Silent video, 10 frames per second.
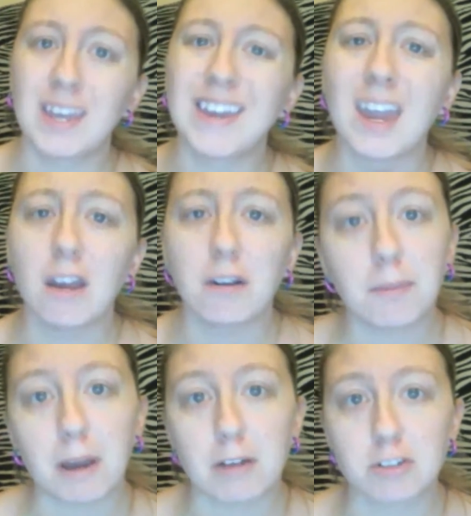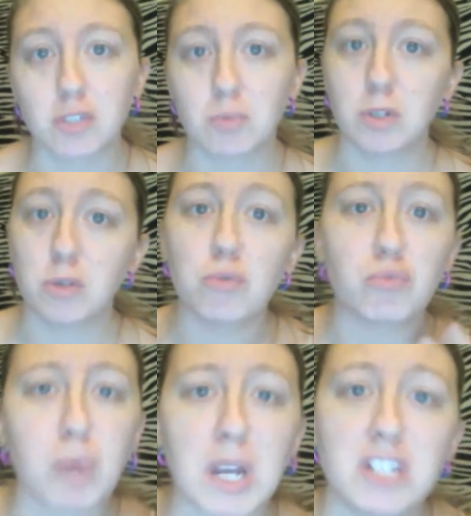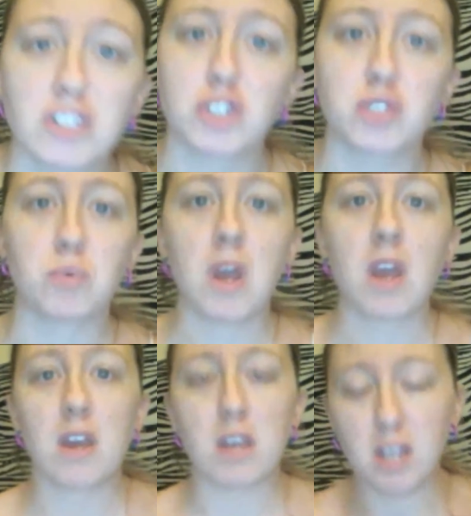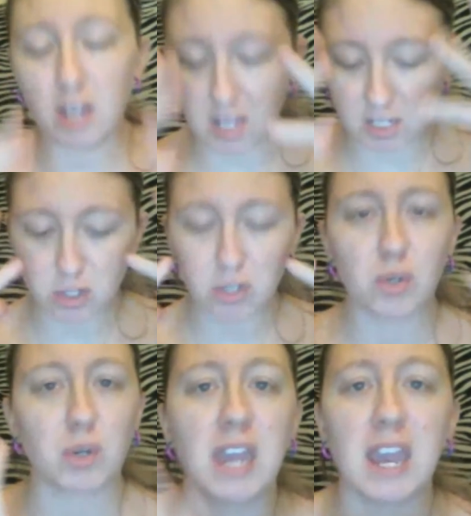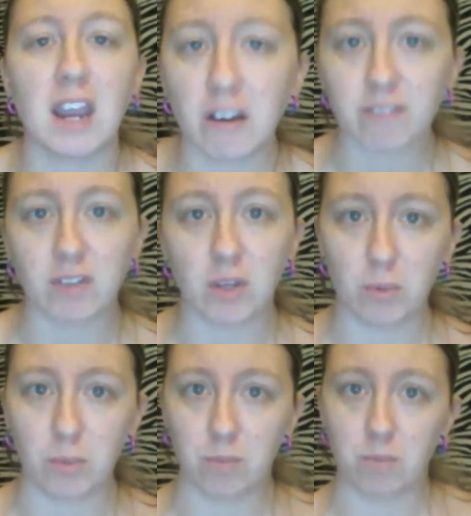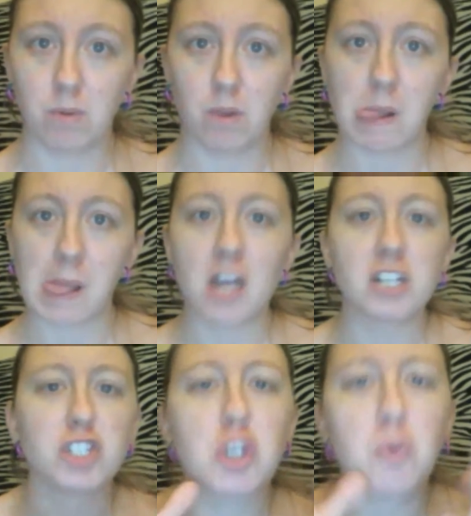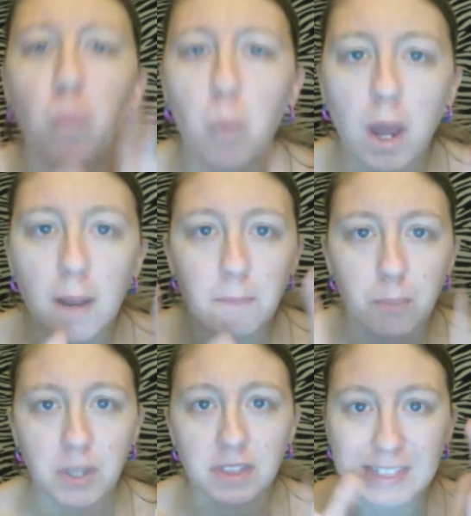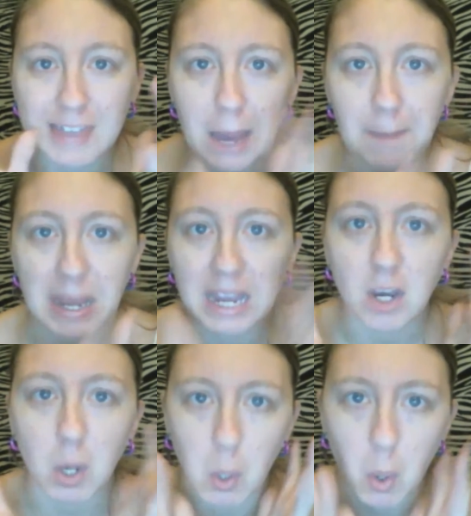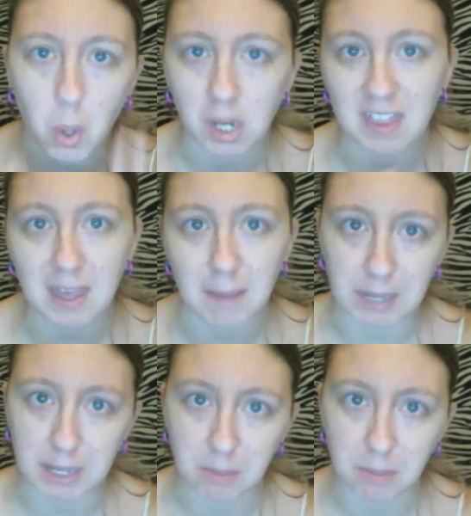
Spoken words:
and care about you and who raised you and took good care of you, do you want to put that pain on all of that